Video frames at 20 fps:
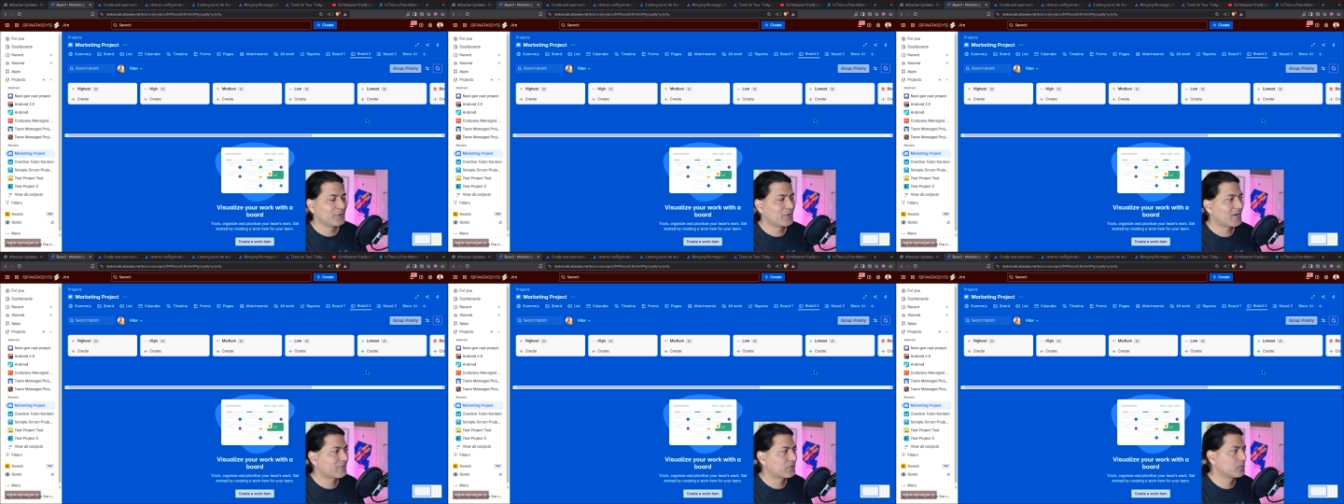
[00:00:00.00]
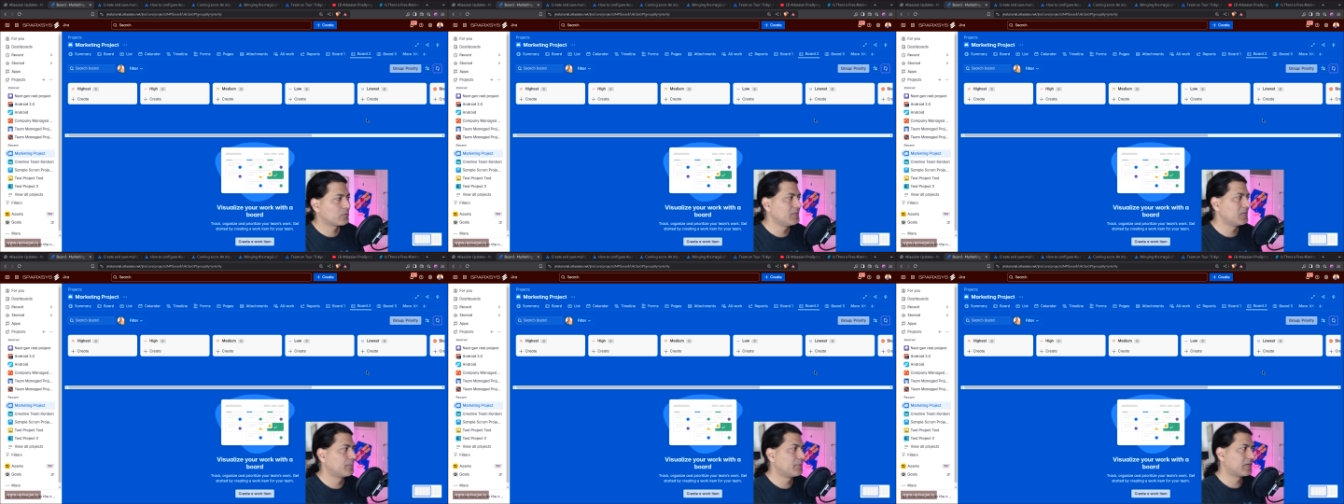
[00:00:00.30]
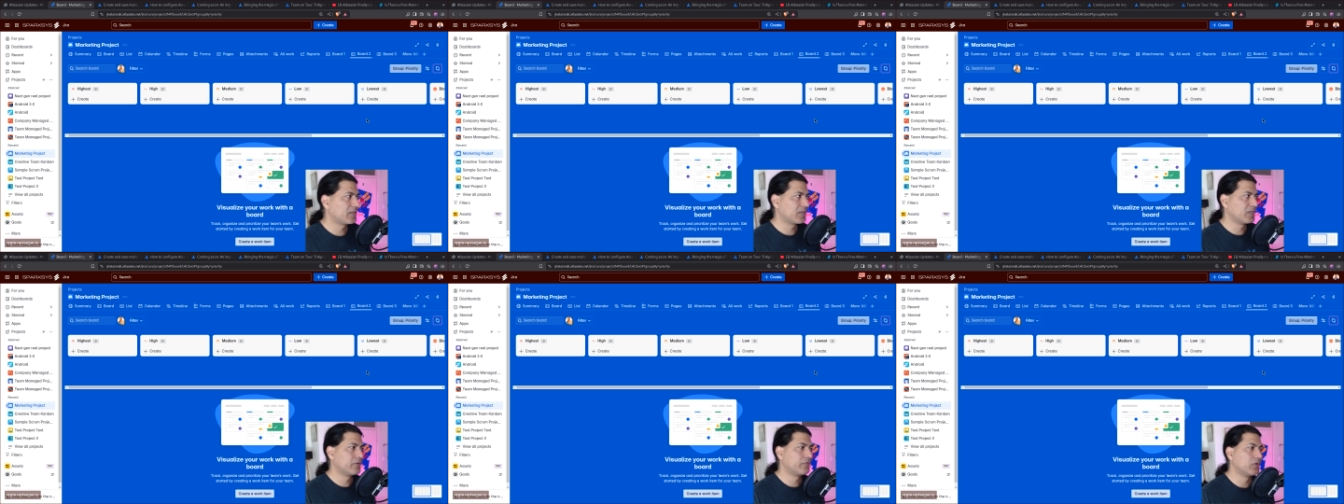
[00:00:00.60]
you have to be
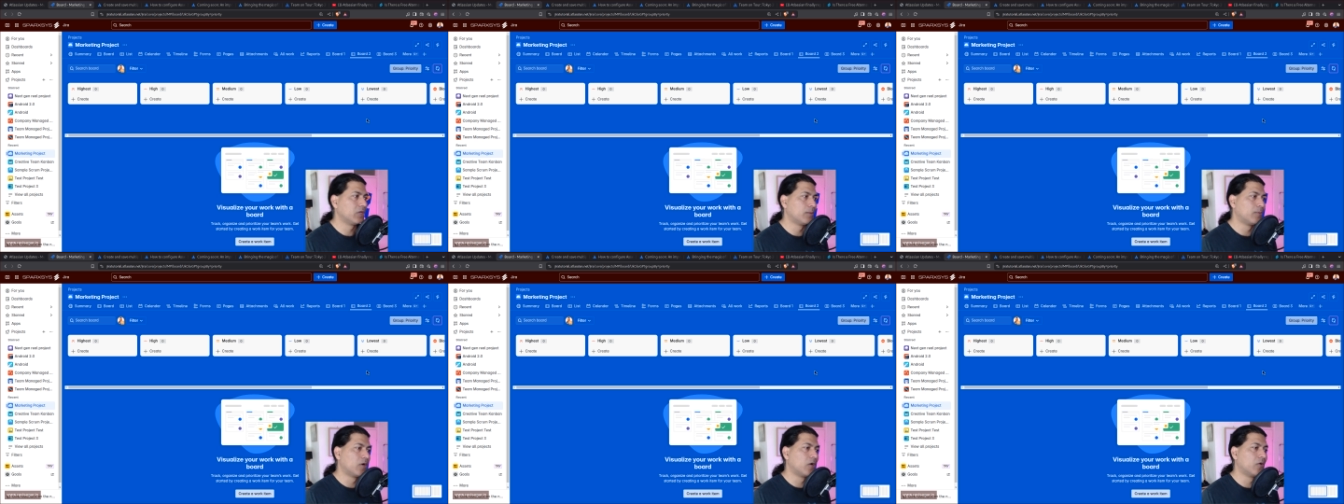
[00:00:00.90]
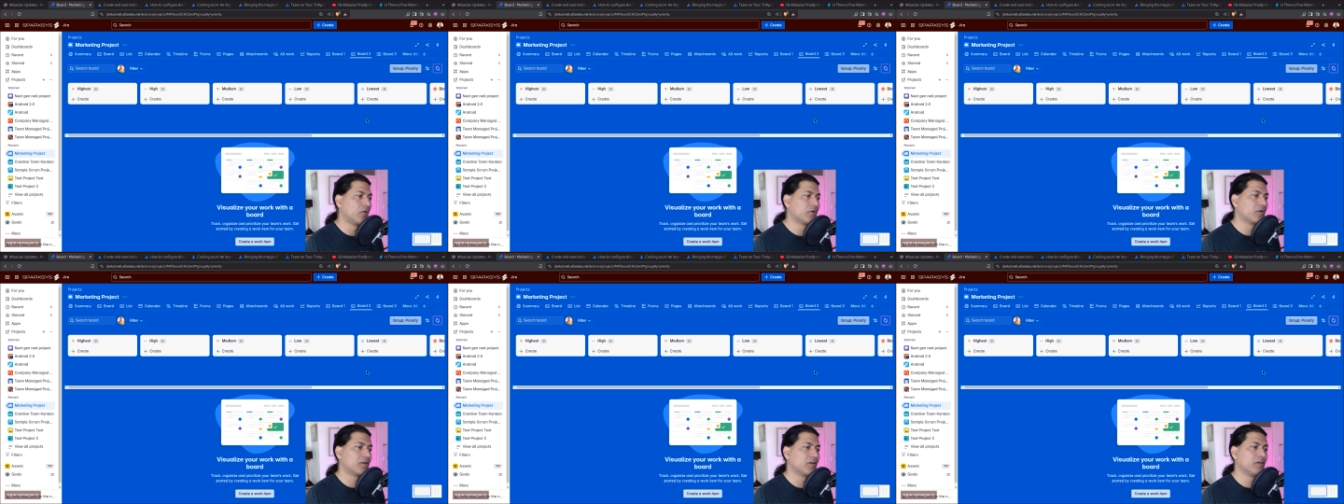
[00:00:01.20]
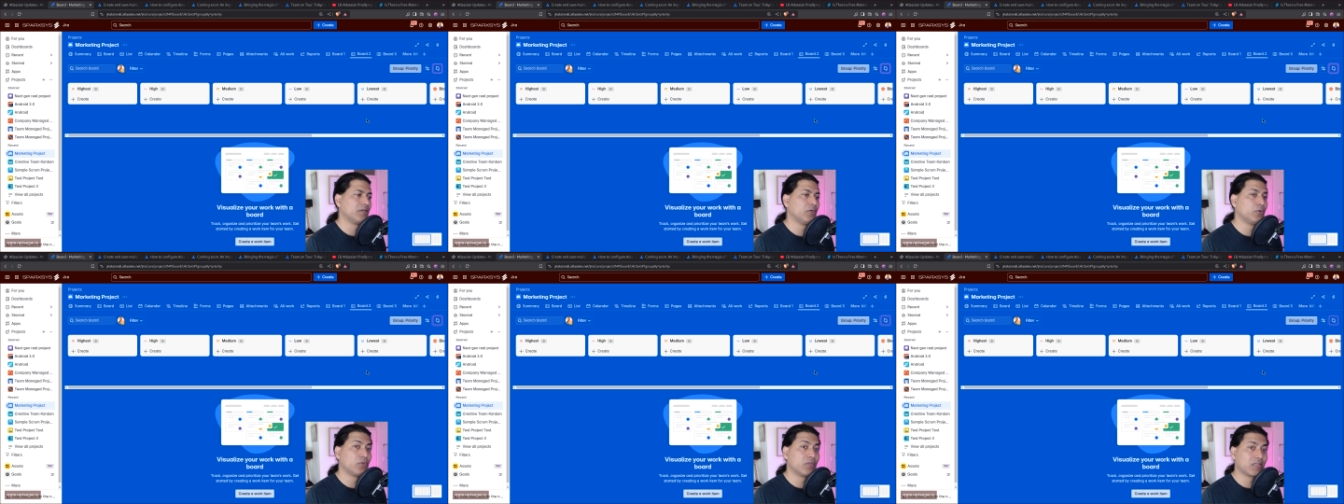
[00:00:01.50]
a bit careful
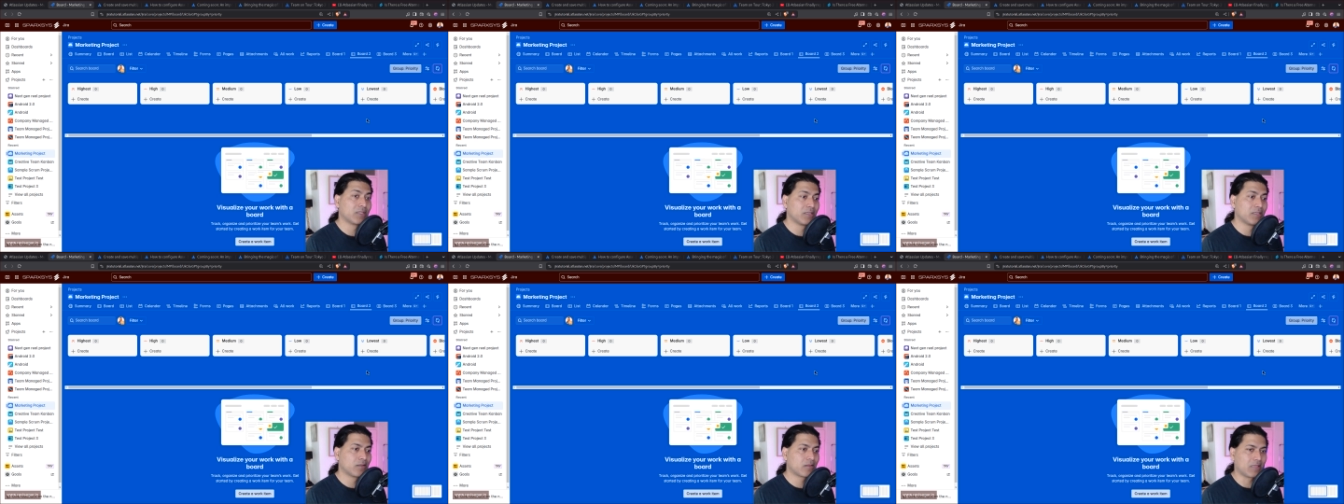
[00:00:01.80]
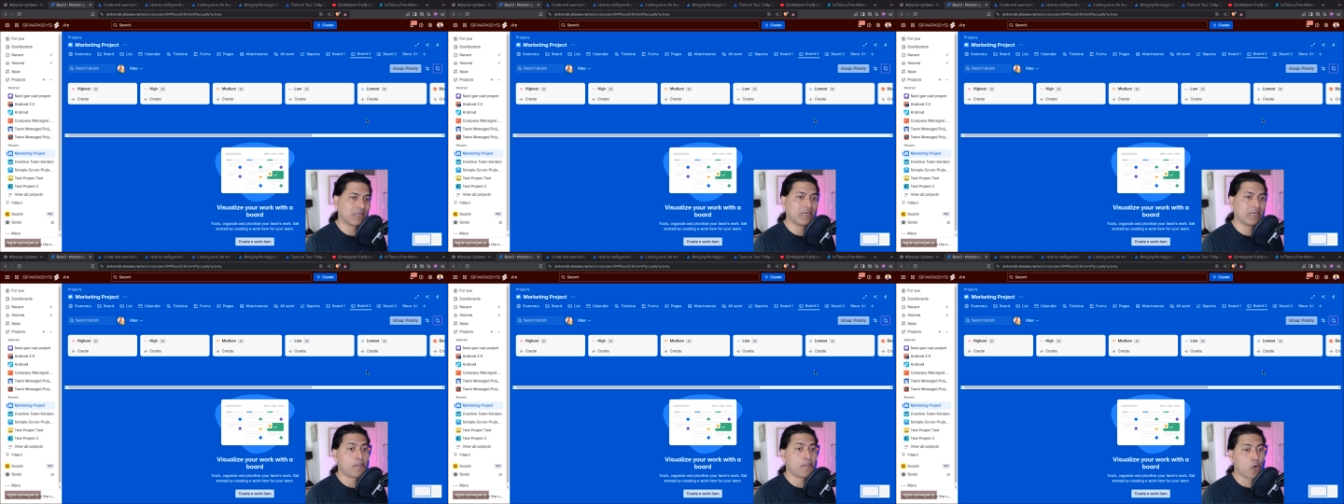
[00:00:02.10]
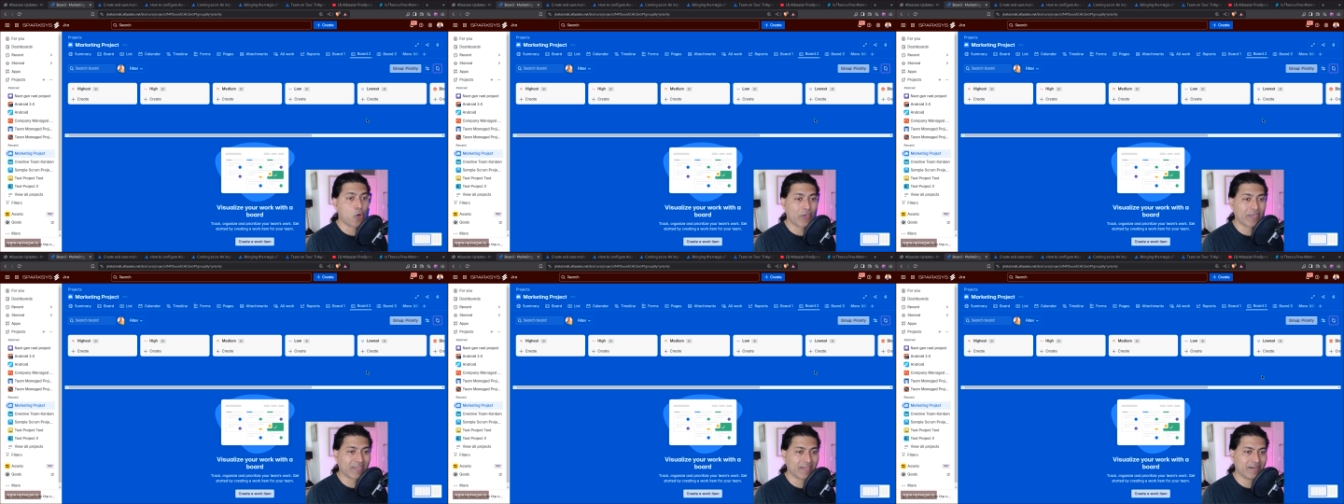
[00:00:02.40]
about using this and
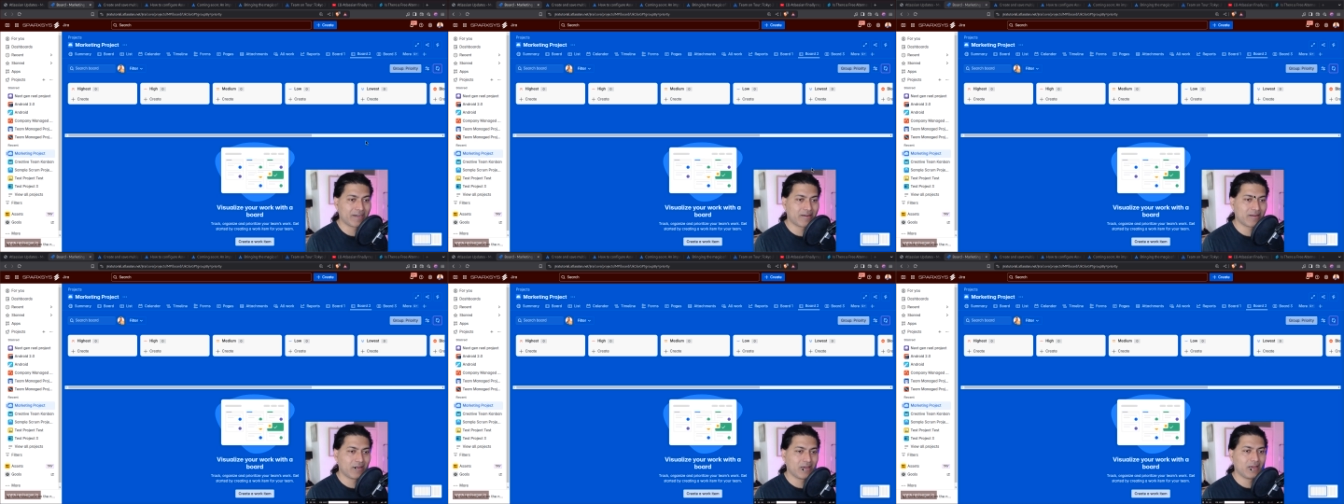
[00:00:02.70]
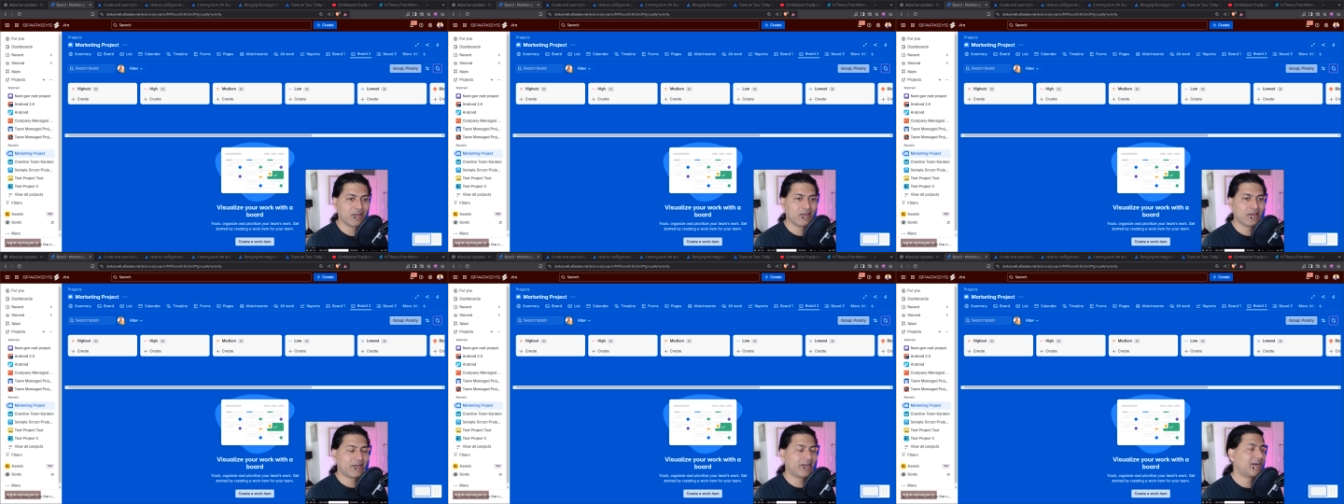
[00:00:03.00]
deploying it